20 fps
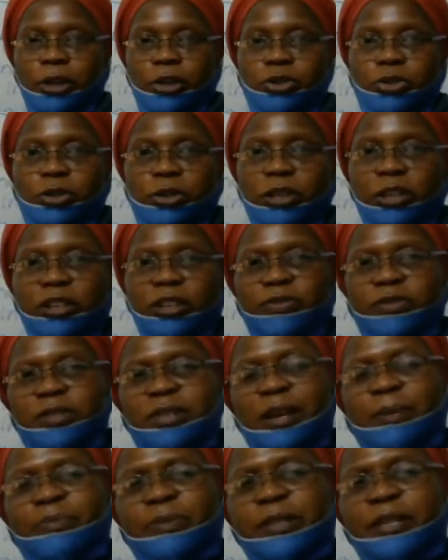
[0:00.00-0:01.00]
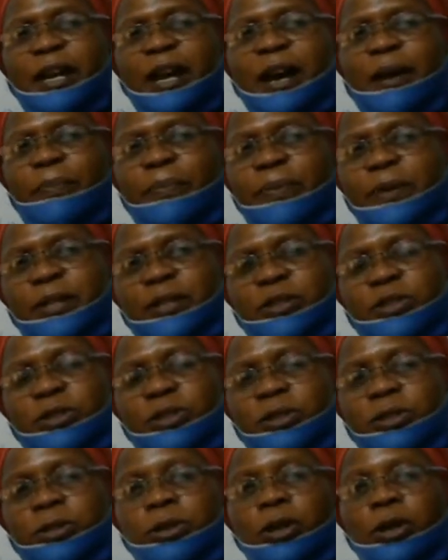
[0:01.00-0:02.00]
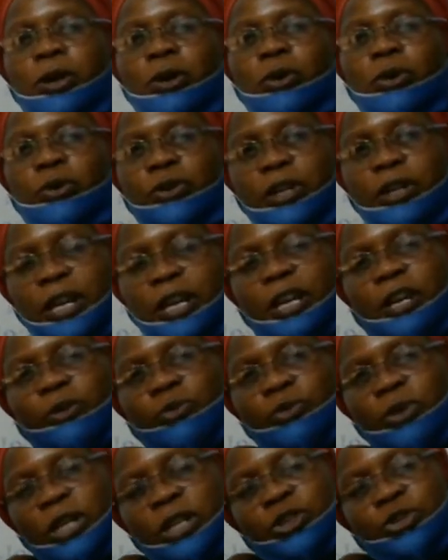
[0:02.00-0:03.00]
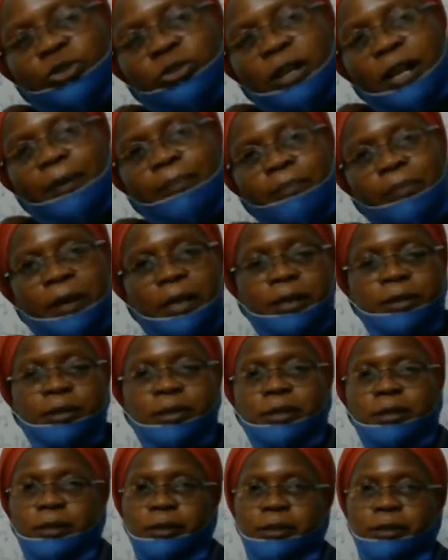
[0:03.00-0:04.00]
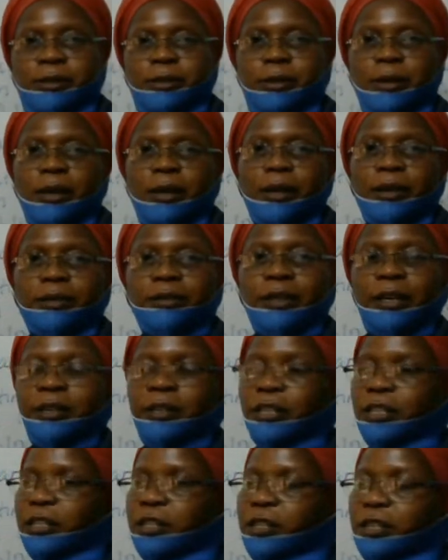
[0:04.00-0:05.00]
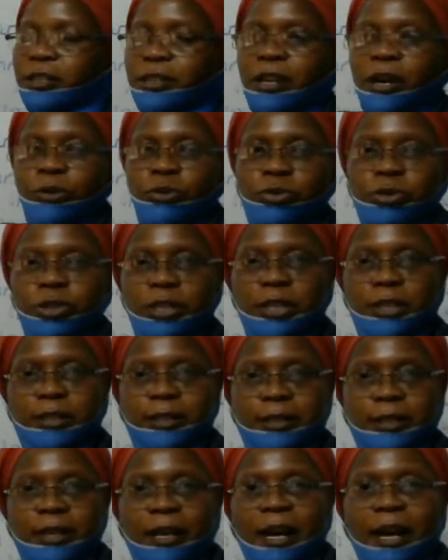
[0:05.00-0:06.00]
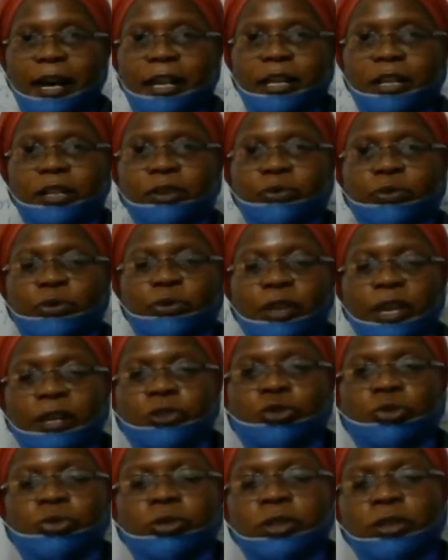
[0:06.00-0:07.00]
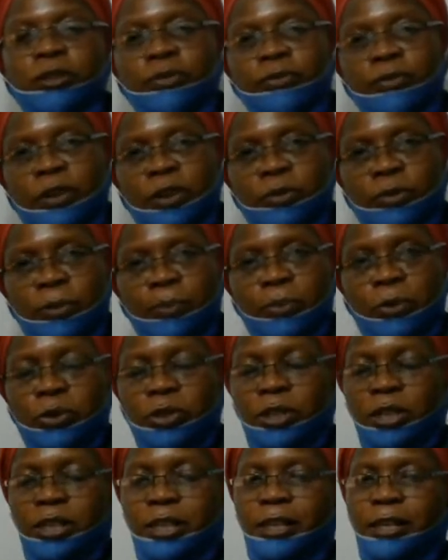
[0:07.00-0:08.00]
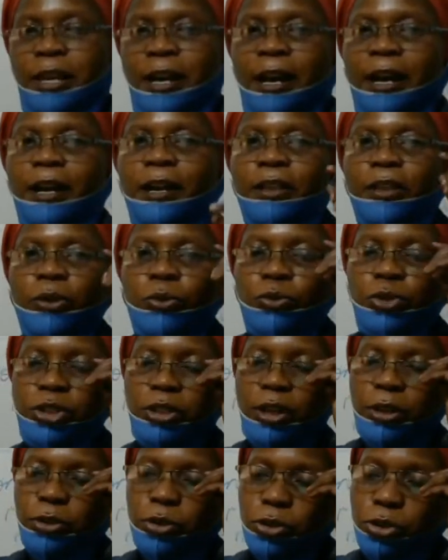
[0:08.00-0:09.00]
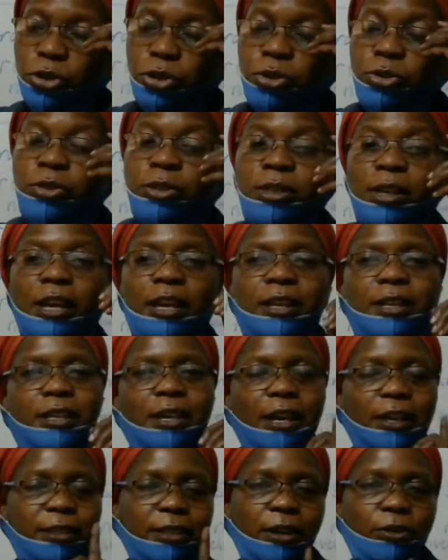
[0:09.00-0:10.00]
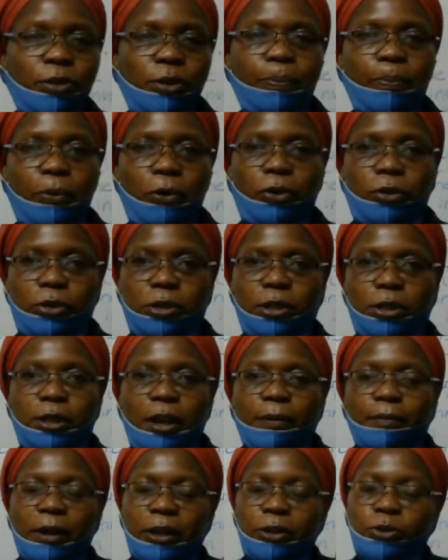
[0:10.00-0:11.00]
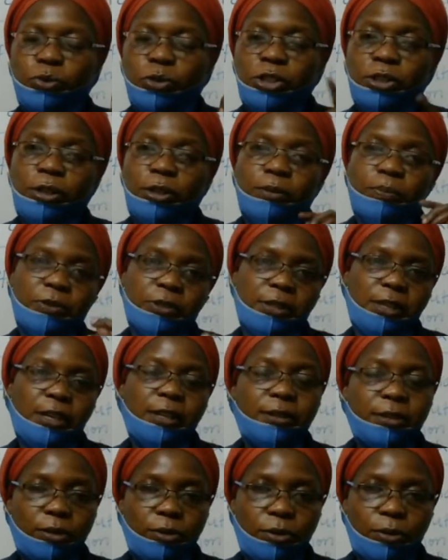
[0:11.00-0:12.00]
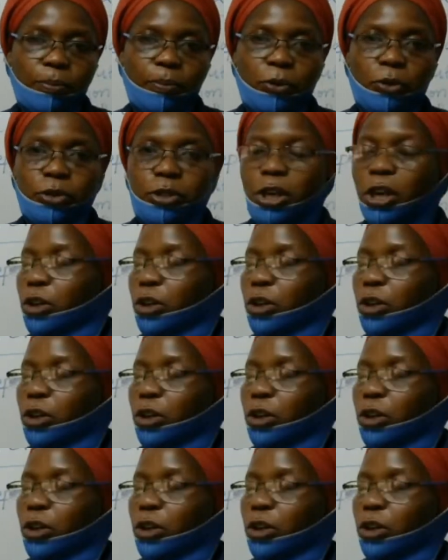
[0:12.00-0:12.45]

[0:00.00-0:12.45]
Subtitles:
So if something happens on a regular basis, then it is a routine. And if we are to give a report here, we shall not use any other report, but we shall present the report